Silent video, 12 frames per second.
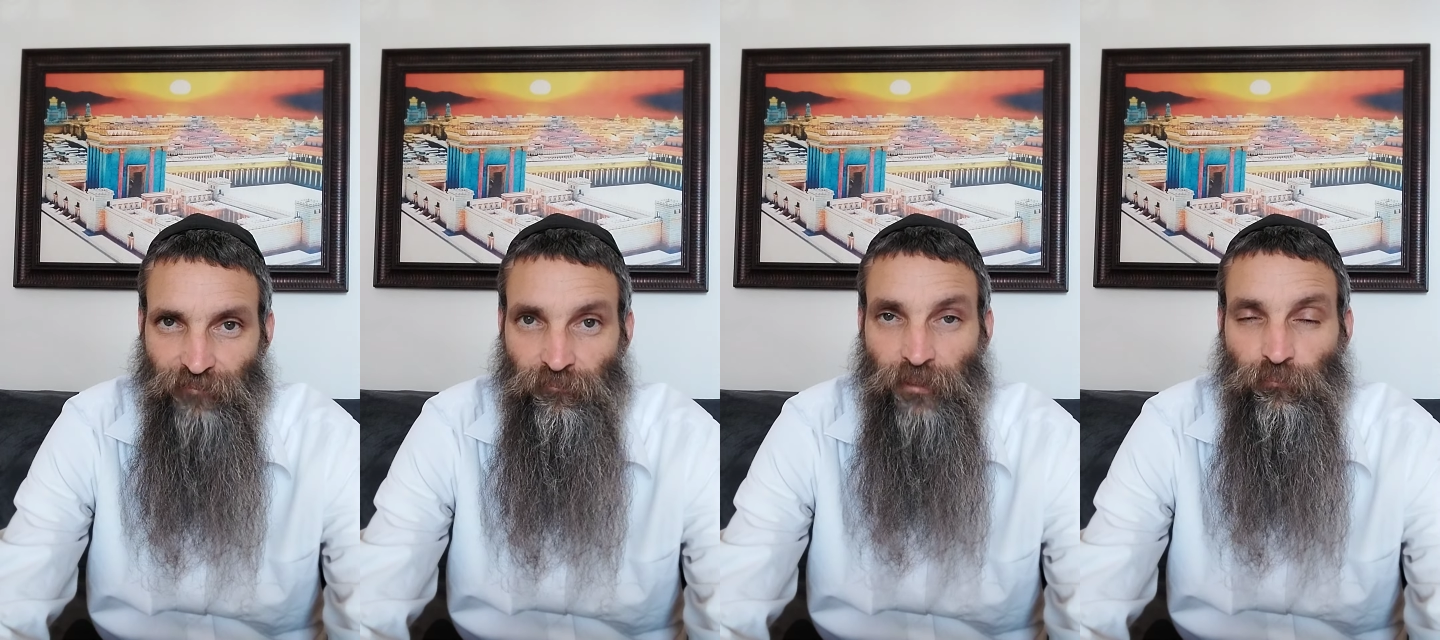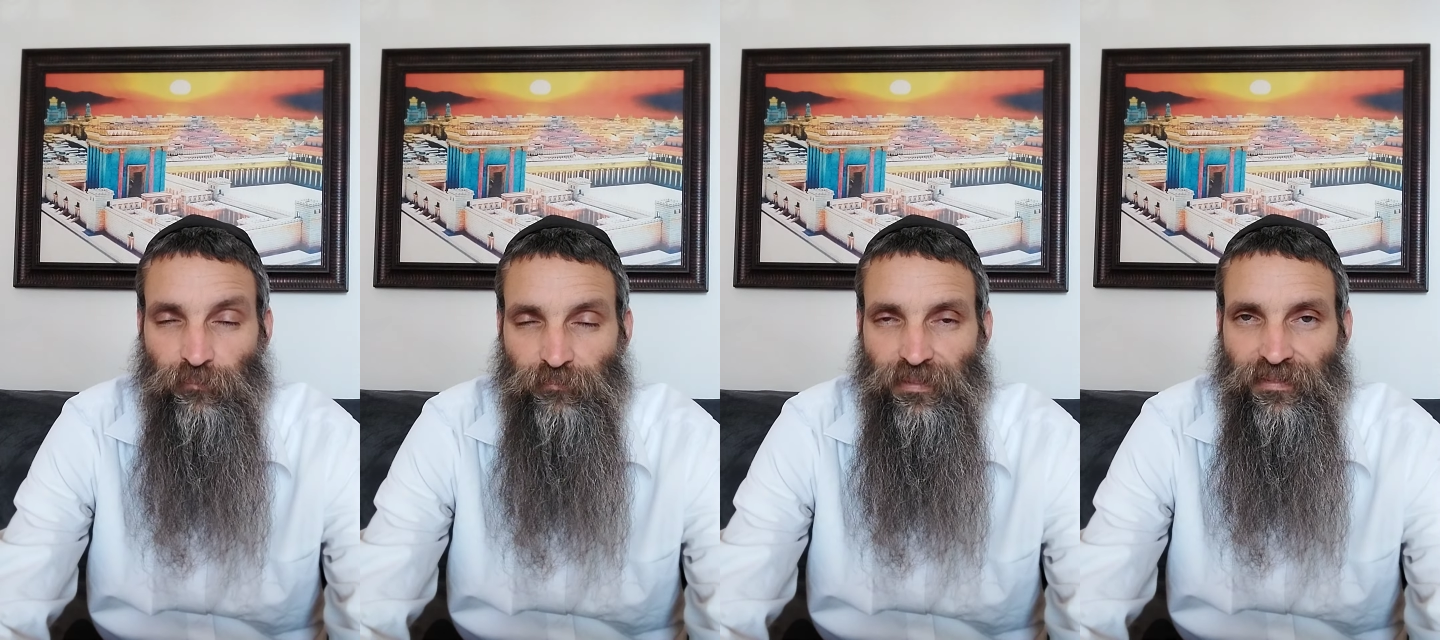And may
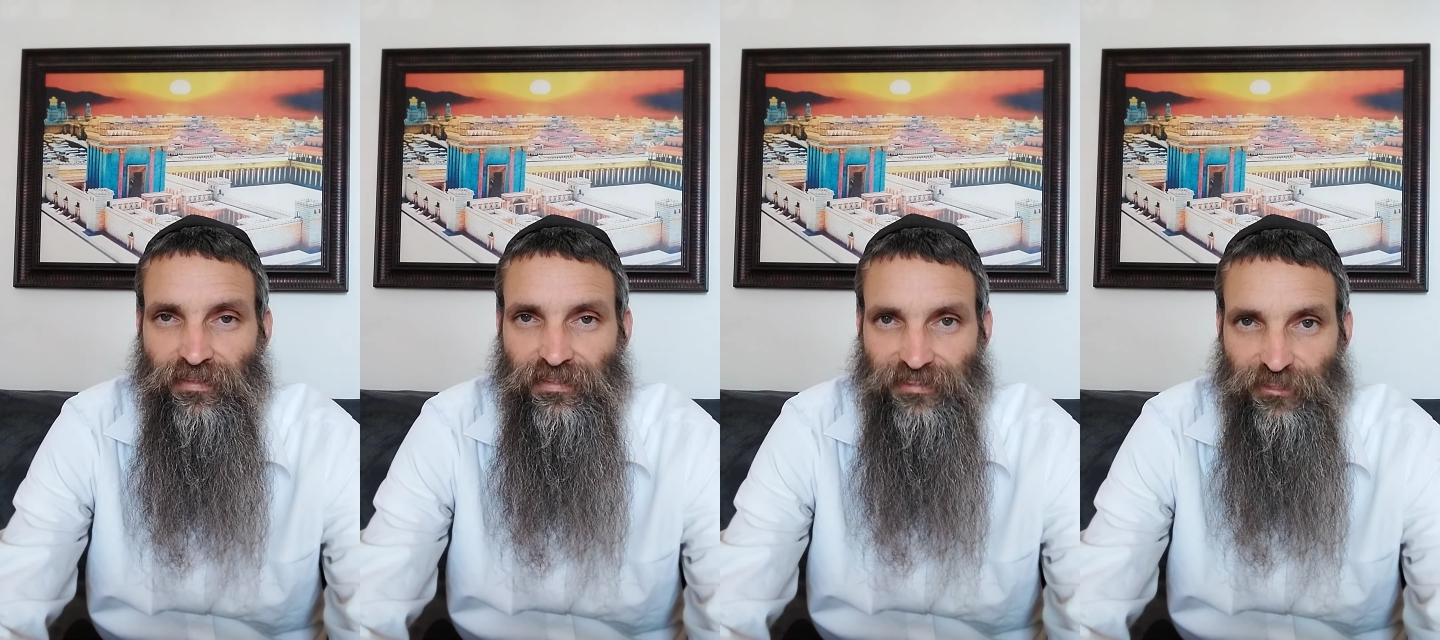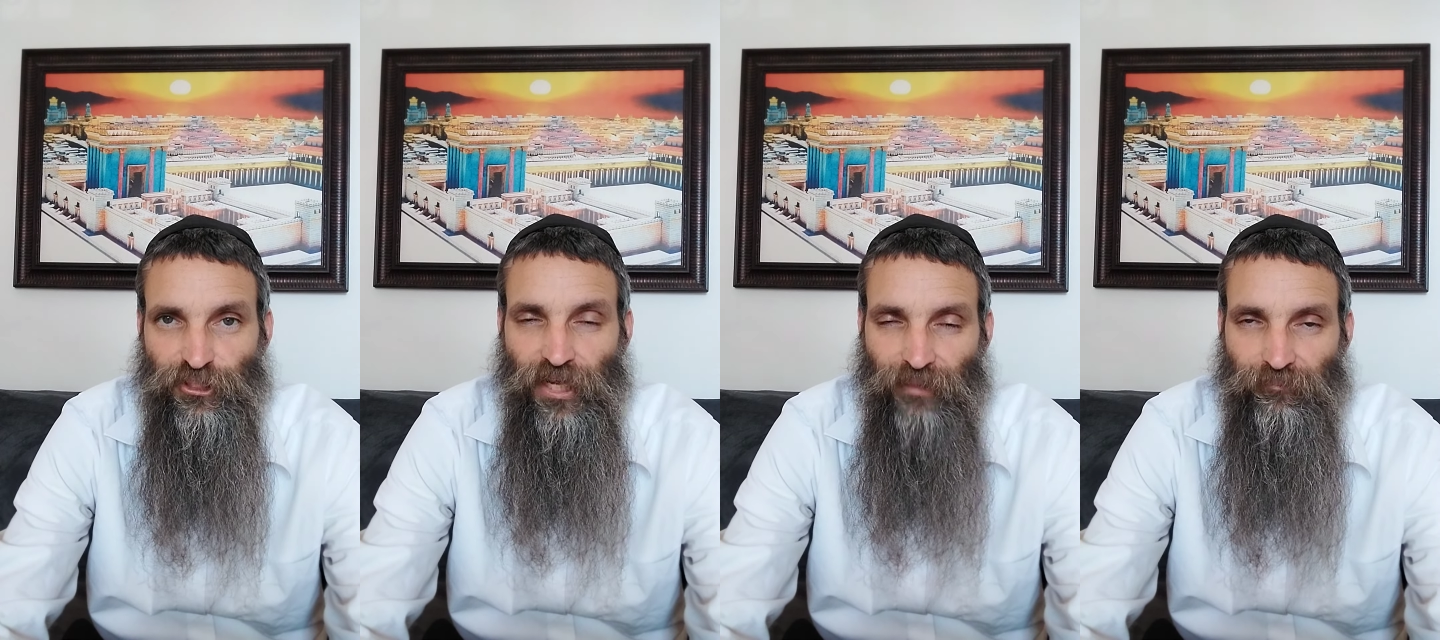we be this
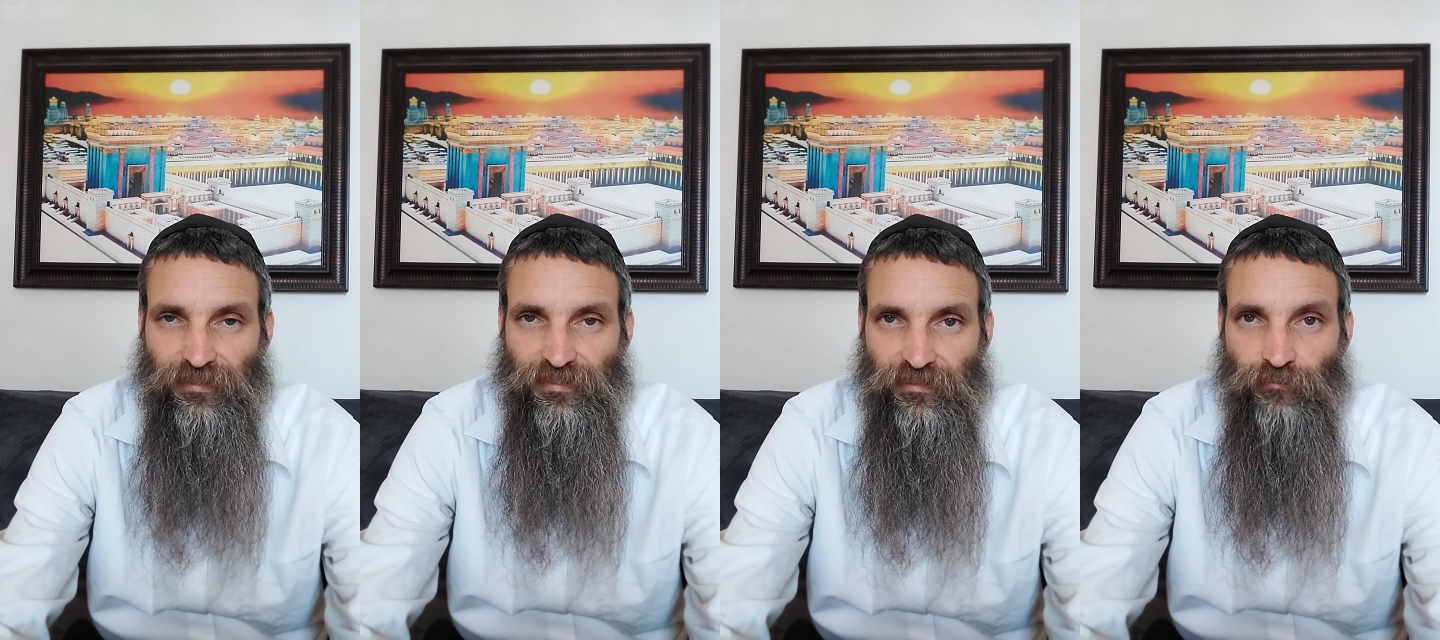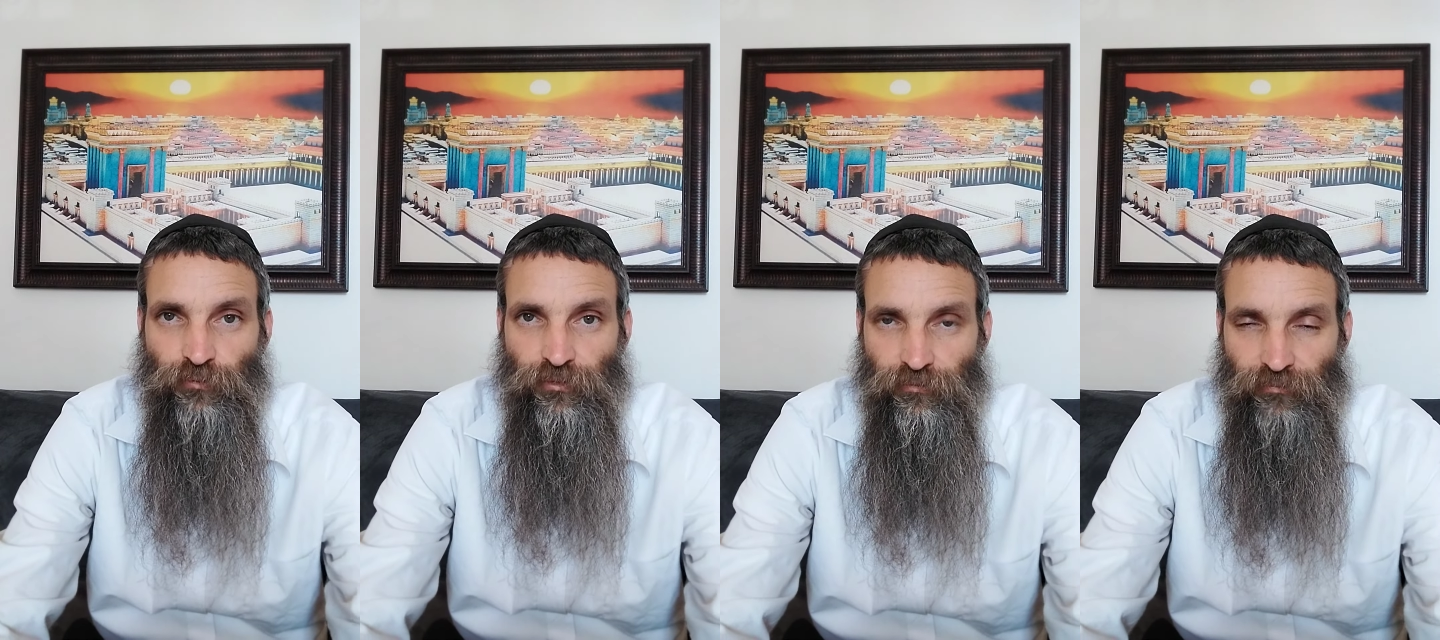Shabbos
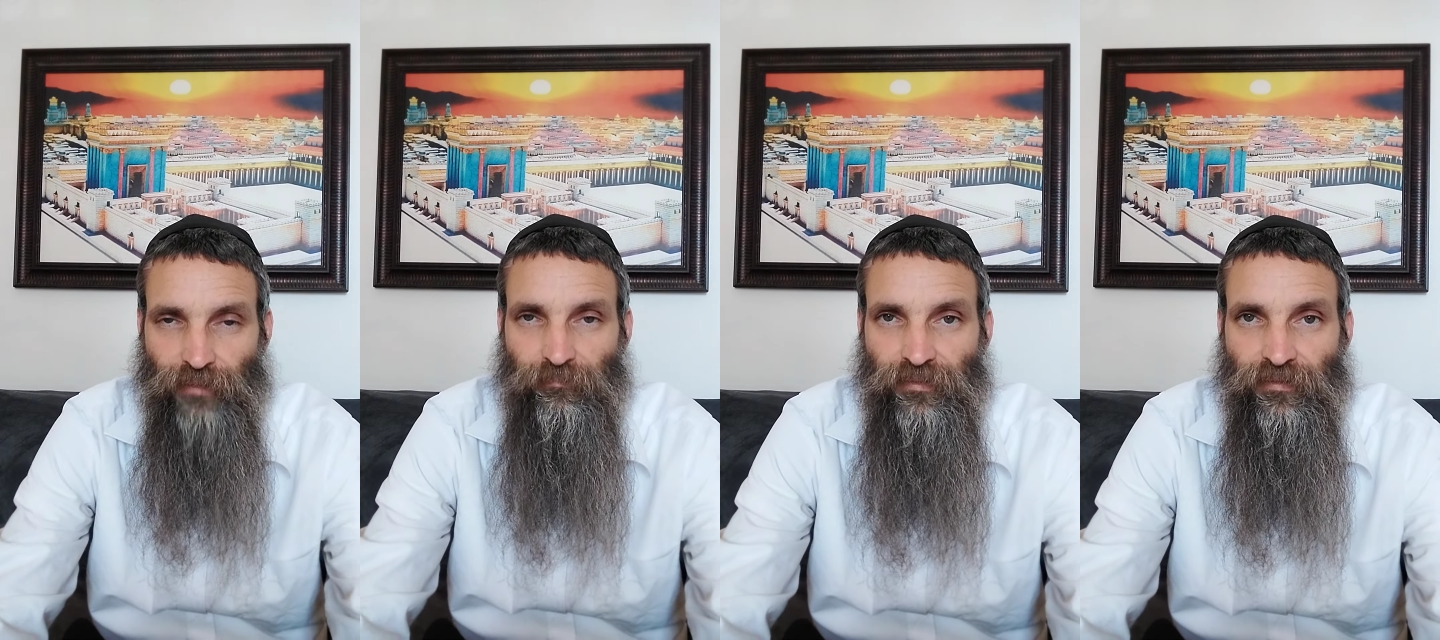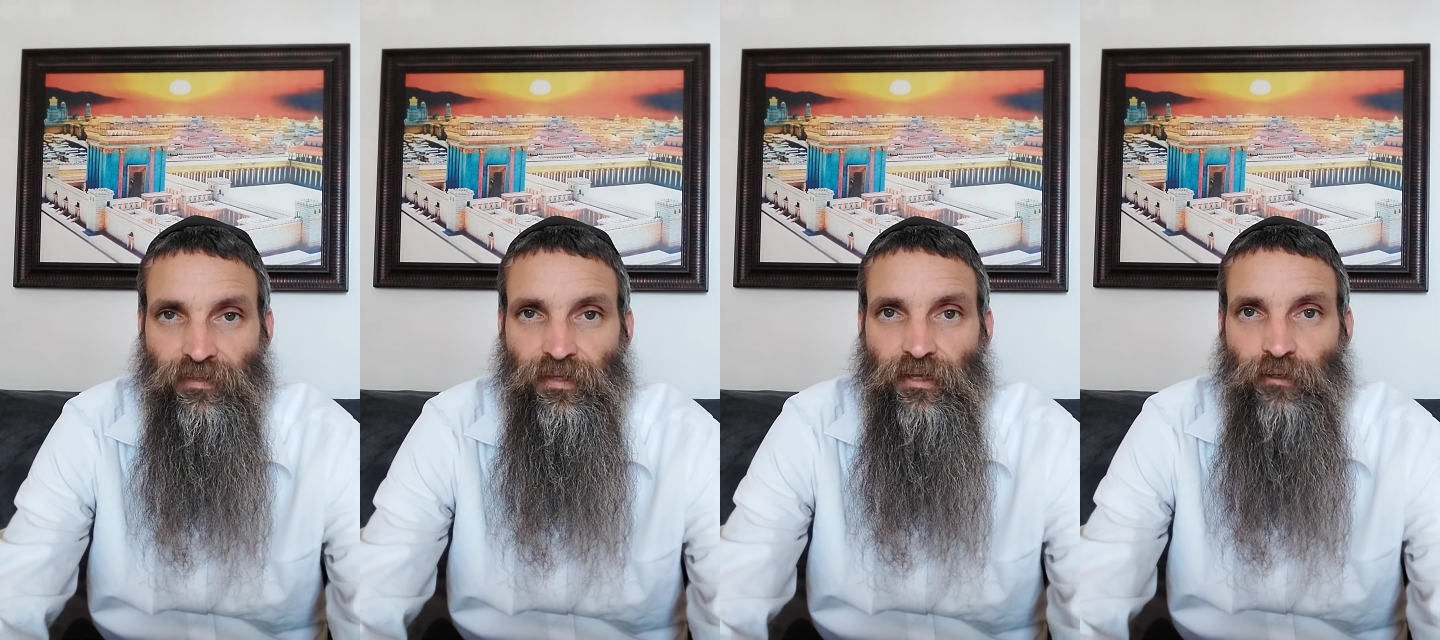with the Rebbe,